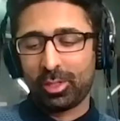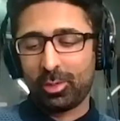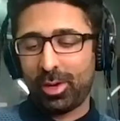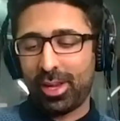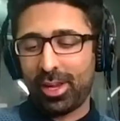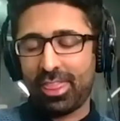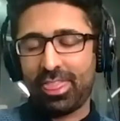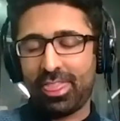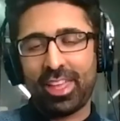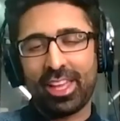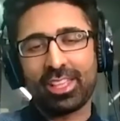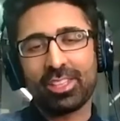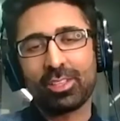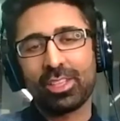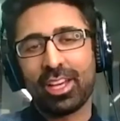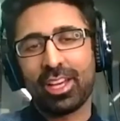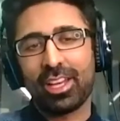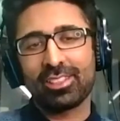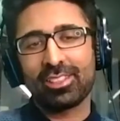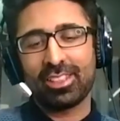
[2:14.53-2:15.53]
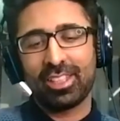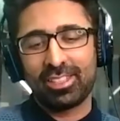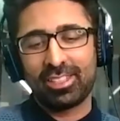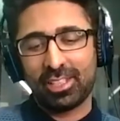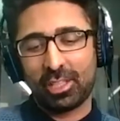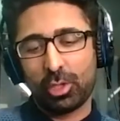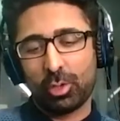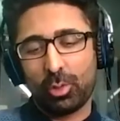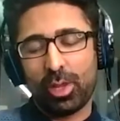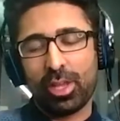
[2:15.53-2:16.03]
great. Thank you, guys. It's a
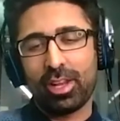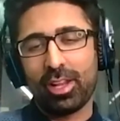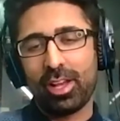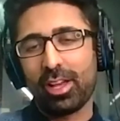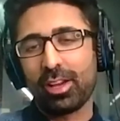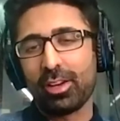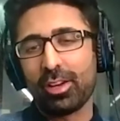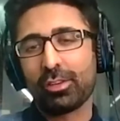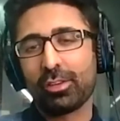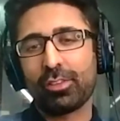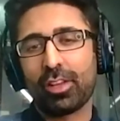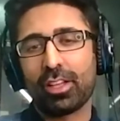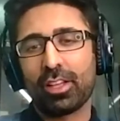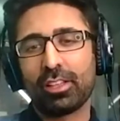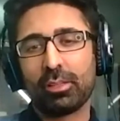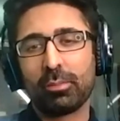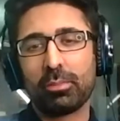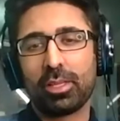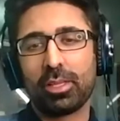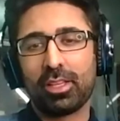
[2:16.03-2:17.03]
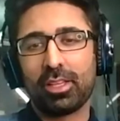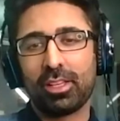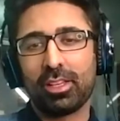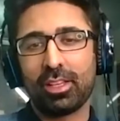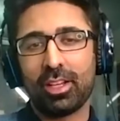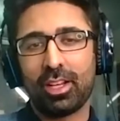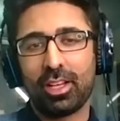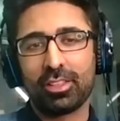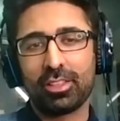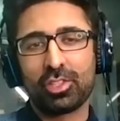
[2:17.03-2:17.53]
great honor to finally
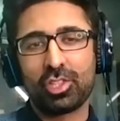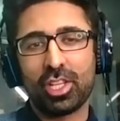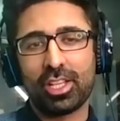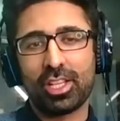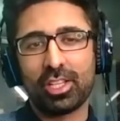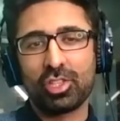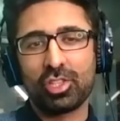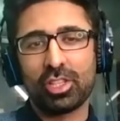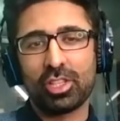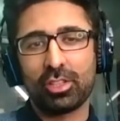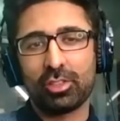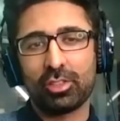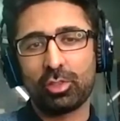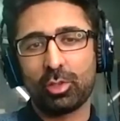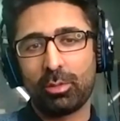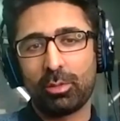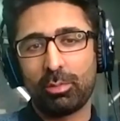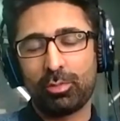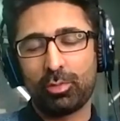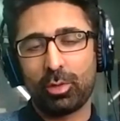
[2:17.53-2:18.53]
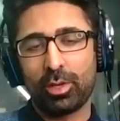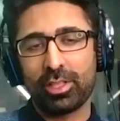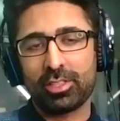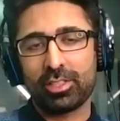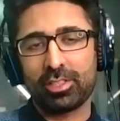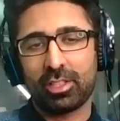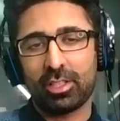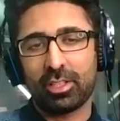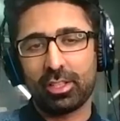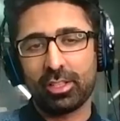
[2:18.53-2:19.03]
be on the Jake and Gino. So before I
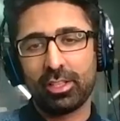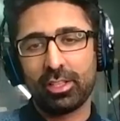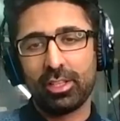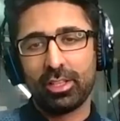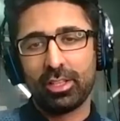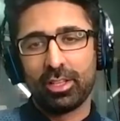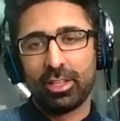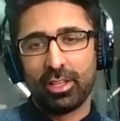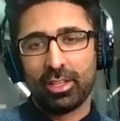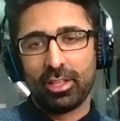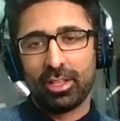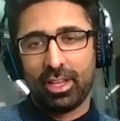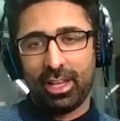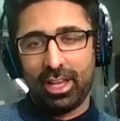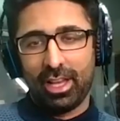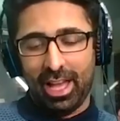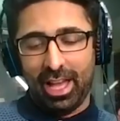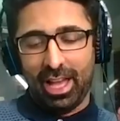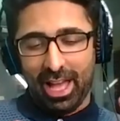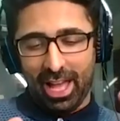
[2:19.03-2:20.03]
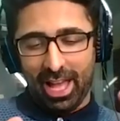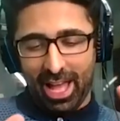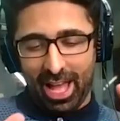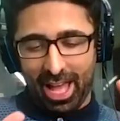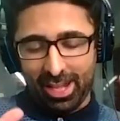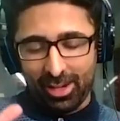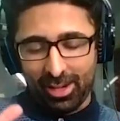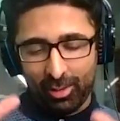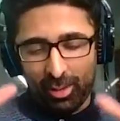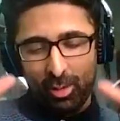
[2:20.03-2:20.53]
start,
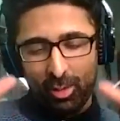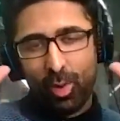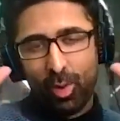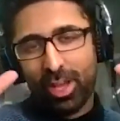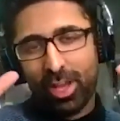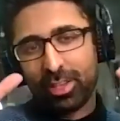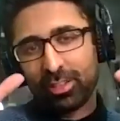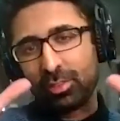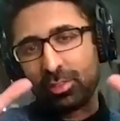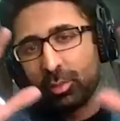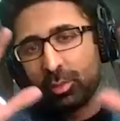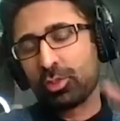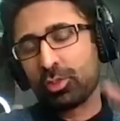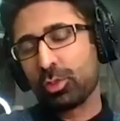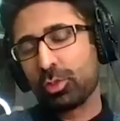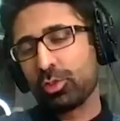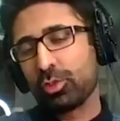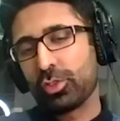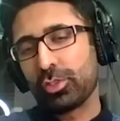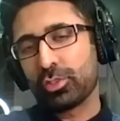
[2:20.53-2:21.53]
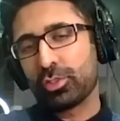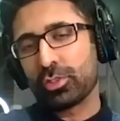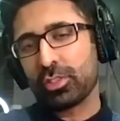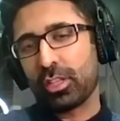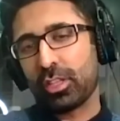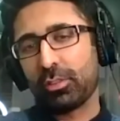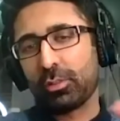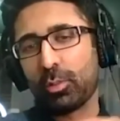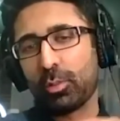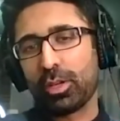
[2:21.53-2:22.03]
I don't know why. As soon as you introduce
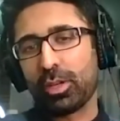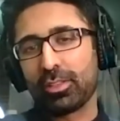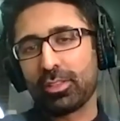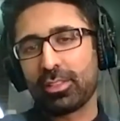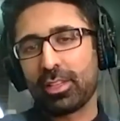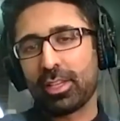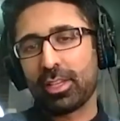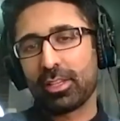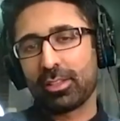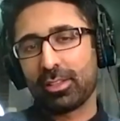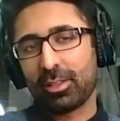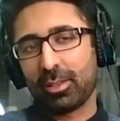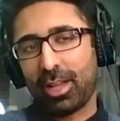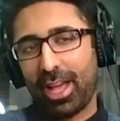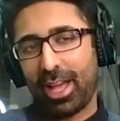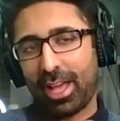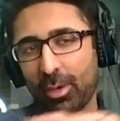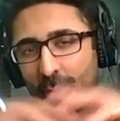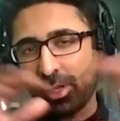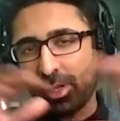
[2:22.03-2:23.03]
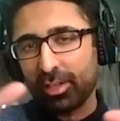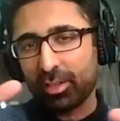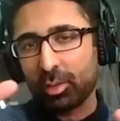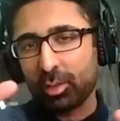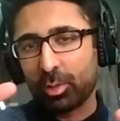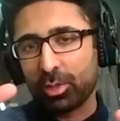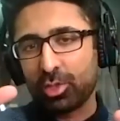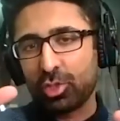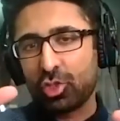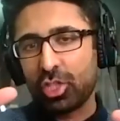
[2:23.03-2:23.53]
yourself, I wanted to say, I don't hear the
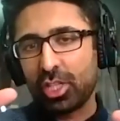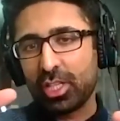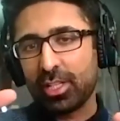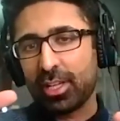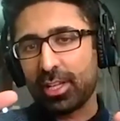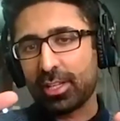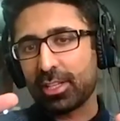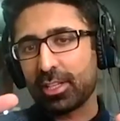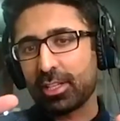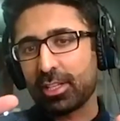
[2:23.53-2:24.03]
words G Daddy